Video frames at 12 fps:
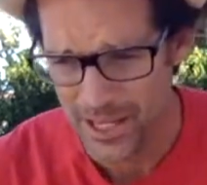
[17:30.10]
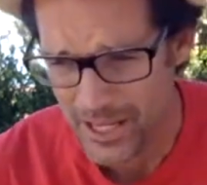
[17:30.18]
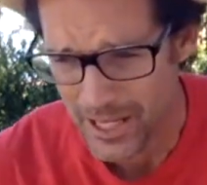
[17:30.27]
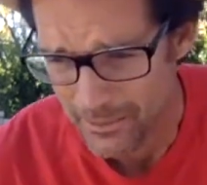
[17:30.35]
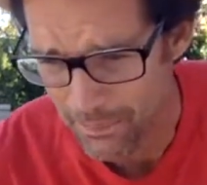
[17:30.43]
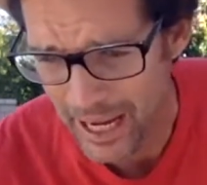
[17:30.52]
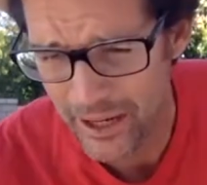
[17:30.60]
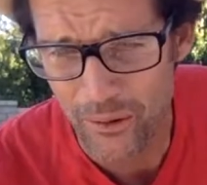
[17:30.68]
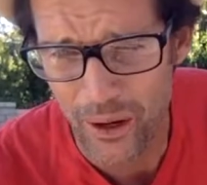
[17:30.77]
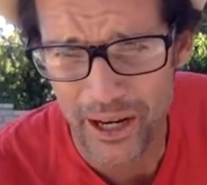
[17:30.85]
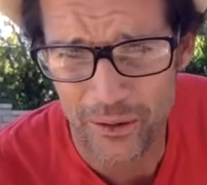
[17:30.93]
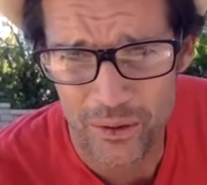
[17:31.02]
Bike
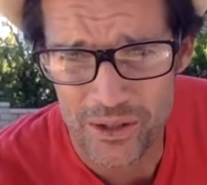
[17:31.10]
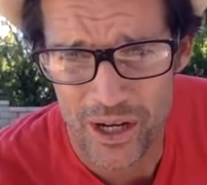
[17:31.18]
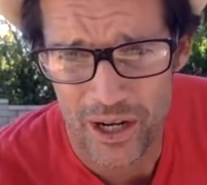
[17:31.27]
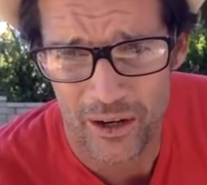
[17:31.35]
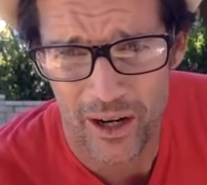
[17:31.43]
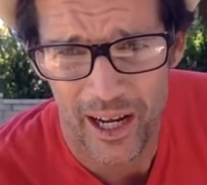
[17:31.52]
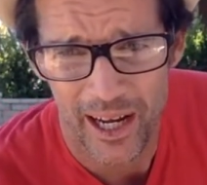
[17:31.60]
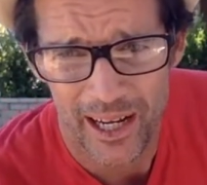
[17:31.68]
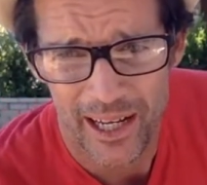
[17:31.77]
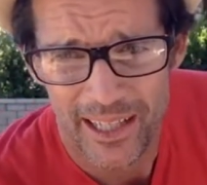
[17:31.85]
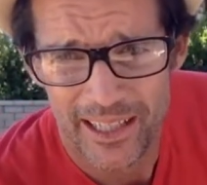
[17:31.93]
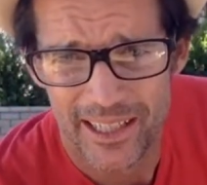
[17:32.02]
rider was our
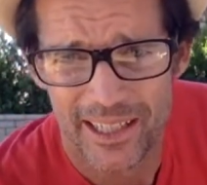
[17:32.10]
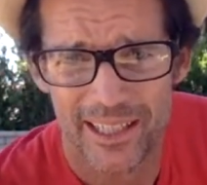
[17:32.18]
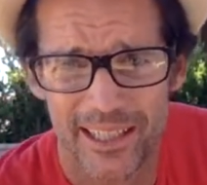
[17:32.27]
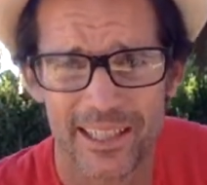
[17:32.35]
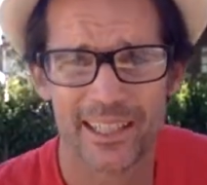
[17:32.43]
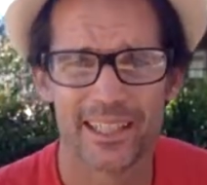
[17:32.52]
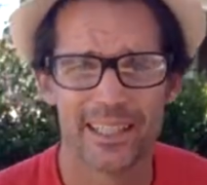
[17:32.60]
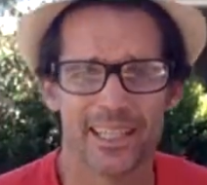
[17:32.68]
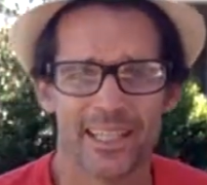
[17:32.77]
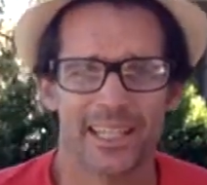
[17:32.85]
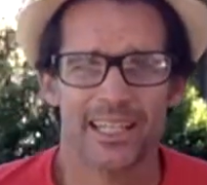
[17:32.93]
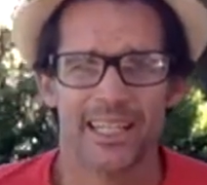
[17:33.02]

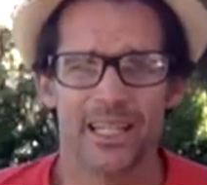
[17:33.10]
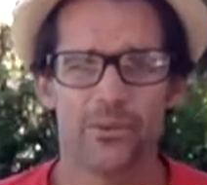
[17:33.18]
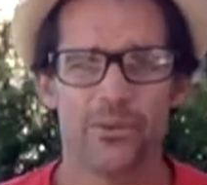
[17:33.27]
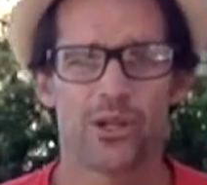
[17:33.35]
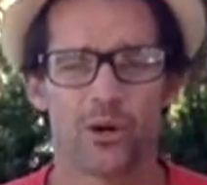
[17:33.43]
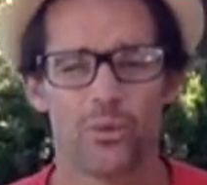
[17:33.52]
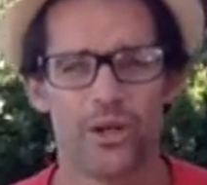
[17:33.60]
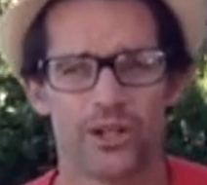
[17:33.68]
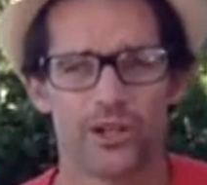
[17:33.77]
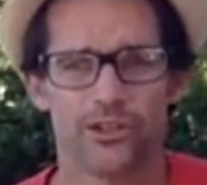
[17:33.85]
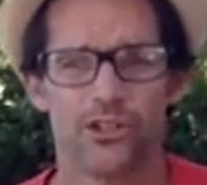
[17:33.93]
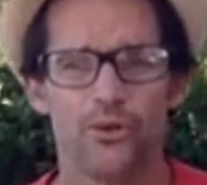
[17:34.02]
winner
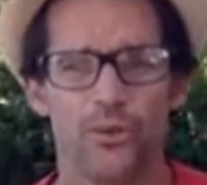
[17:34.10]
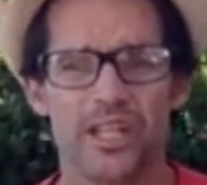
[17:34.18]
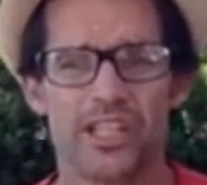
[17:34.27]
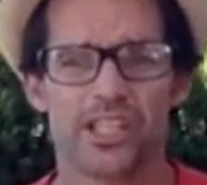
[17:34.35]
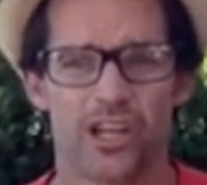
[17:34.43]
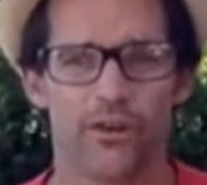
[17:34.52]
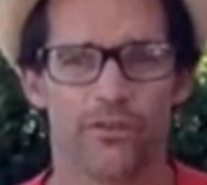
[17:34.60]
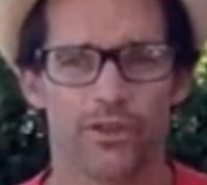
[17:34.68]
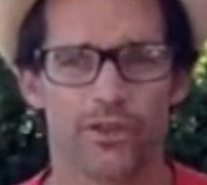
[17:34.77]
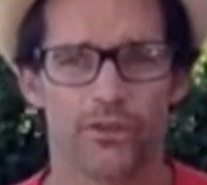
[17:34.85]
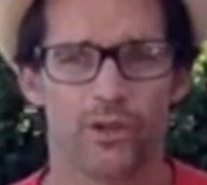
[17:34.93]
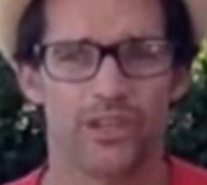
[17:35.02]
2 weeks ago for the
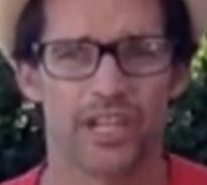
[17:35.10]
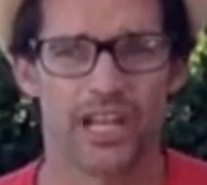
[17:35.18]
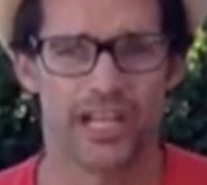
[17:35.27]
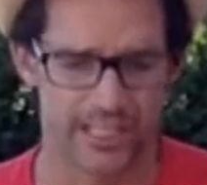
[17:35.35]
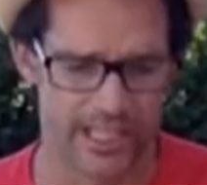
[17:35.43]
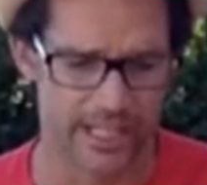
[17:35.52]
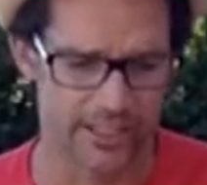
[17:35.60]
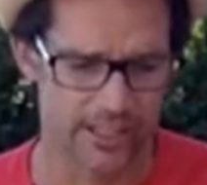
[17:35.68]
trivia contest.